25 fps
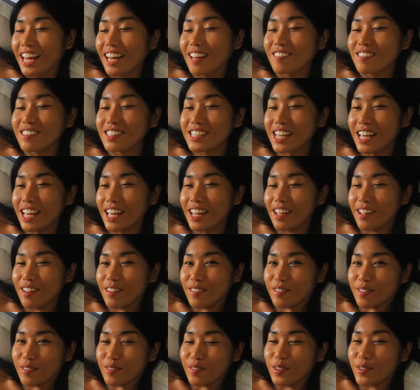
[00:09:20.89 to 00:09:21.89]
I'm
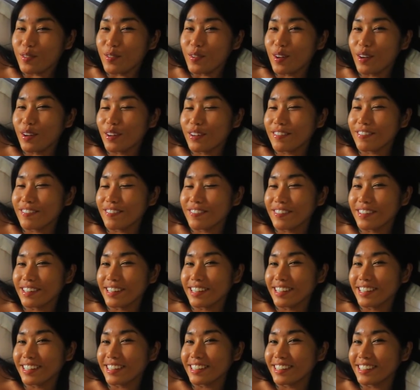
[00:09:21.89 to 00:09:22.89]
tired from the water
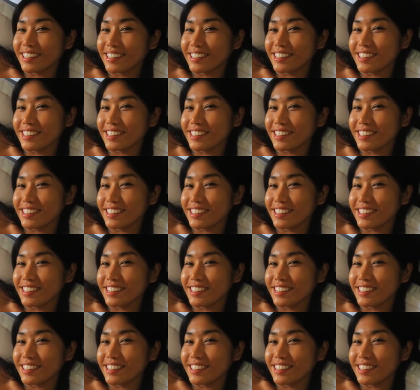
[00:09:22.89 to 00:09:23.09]
fight.